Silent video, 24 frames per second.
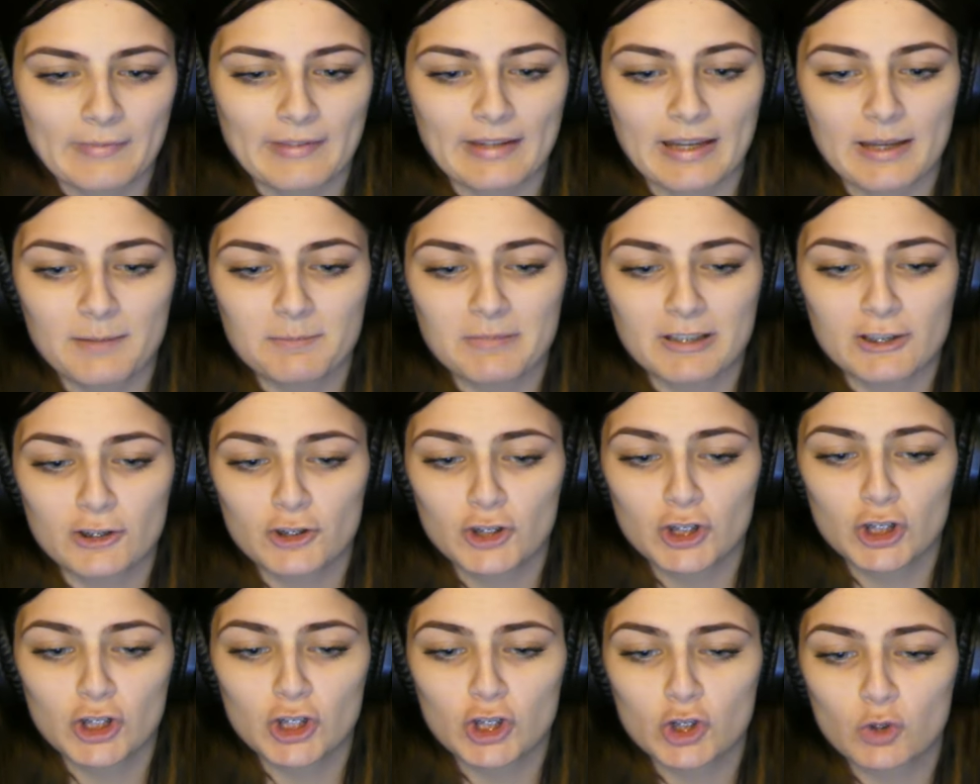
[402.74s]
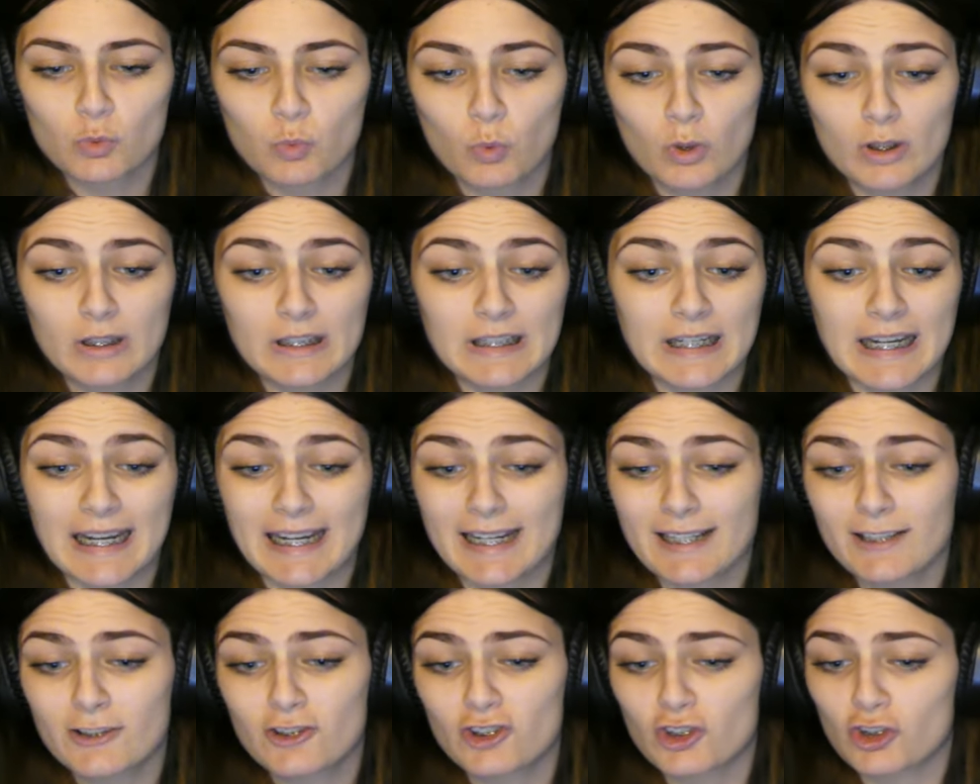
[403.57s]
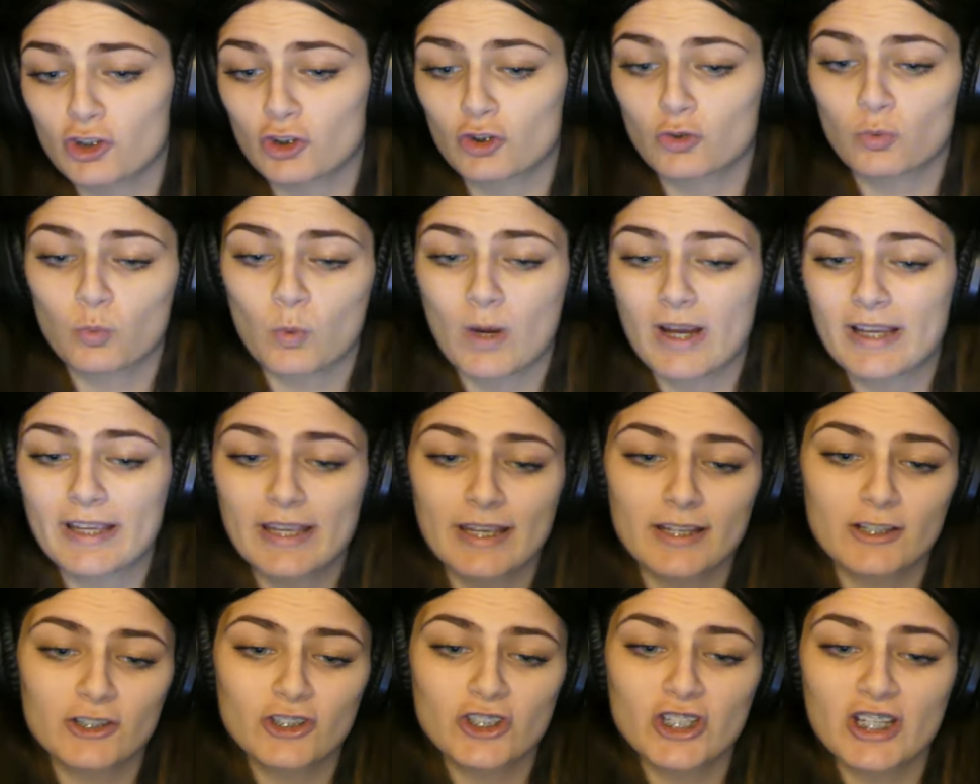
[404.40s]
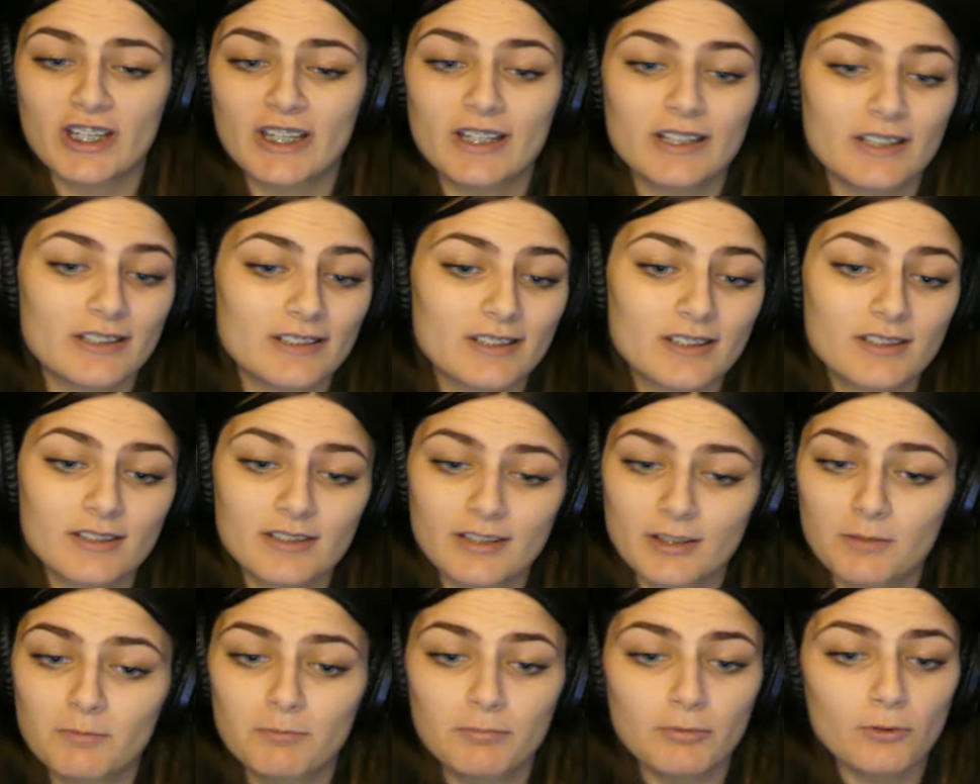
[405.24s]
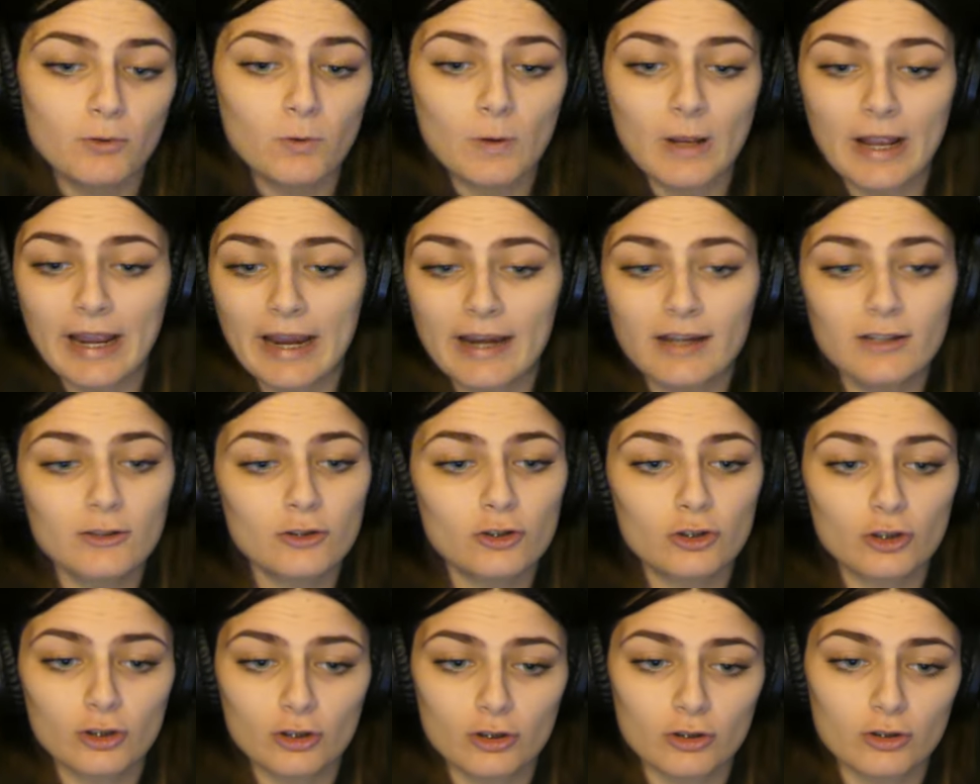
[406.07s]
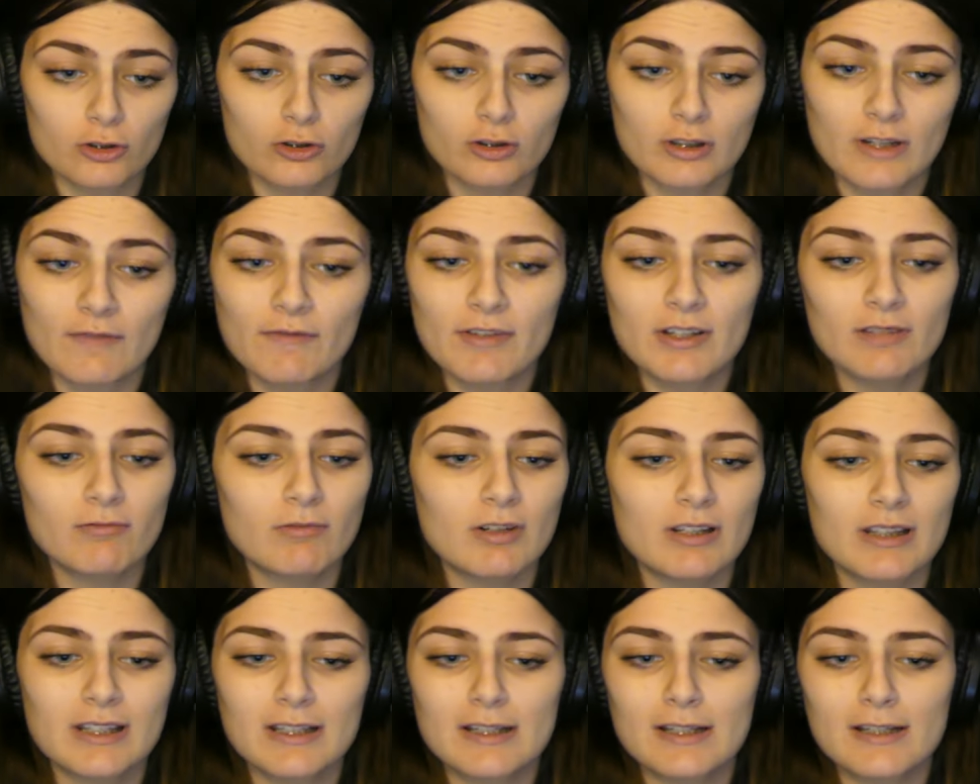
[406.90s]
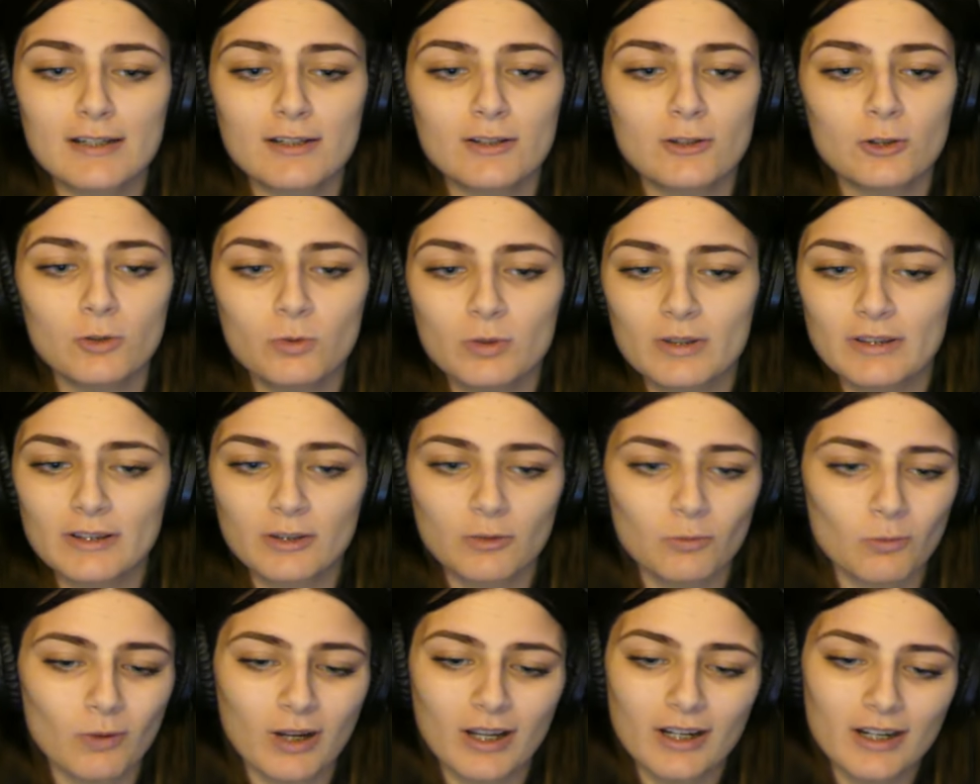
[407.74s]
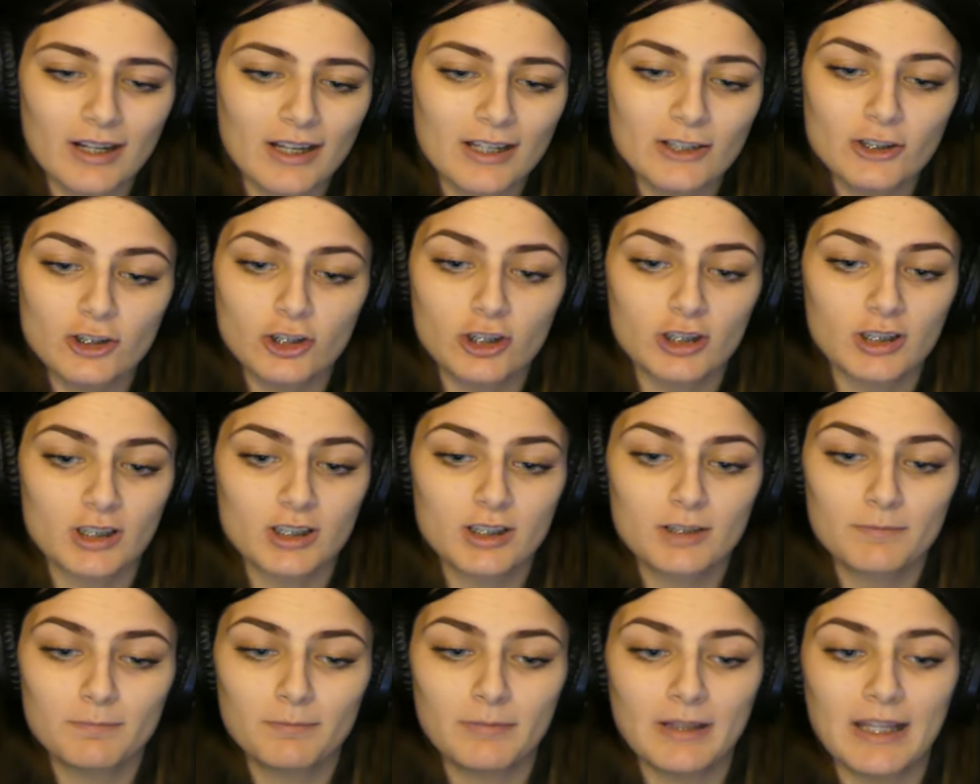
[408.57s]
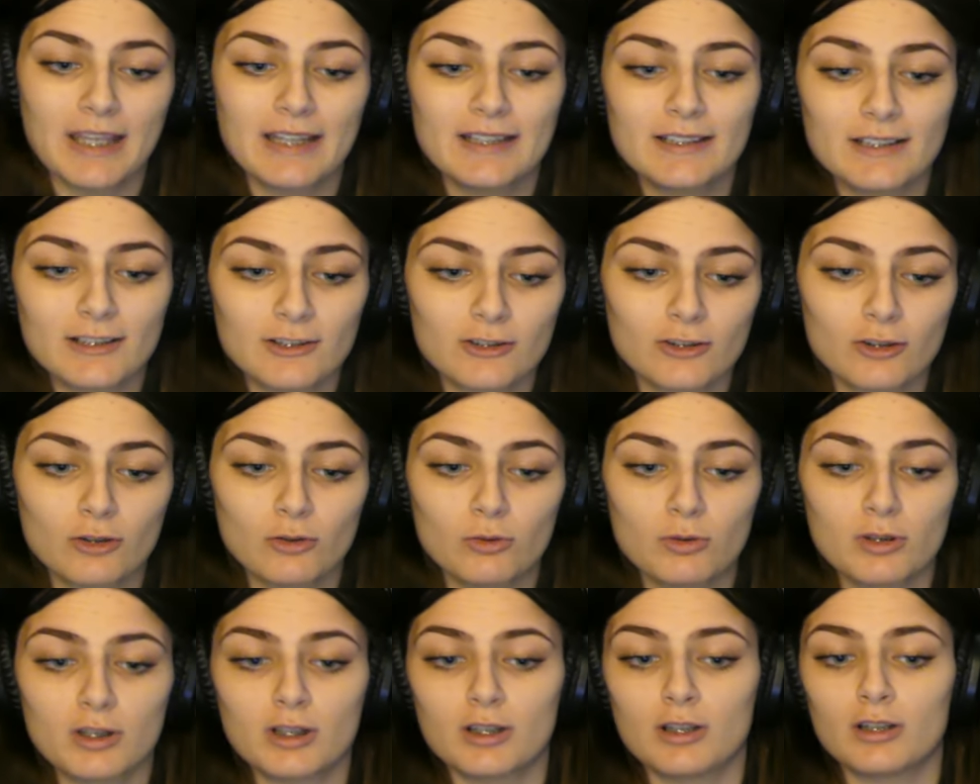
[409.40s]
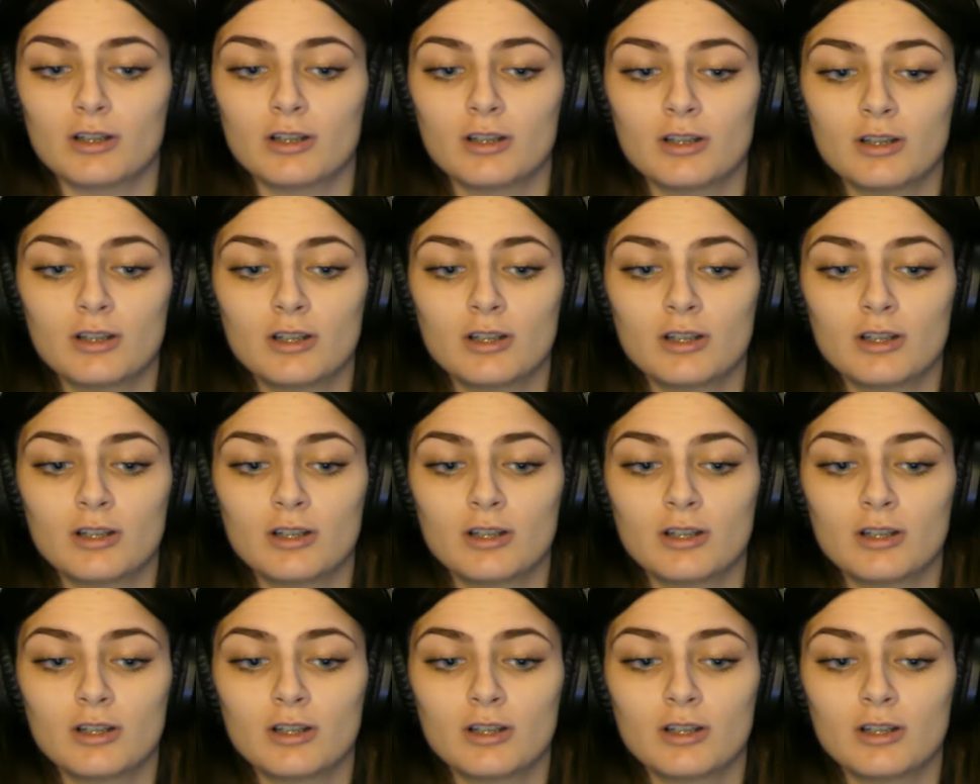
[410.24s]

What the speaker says: I mean, she just wanted answers. Why can't she get simple answers? If he really didn't do it, then why not just explain it to her?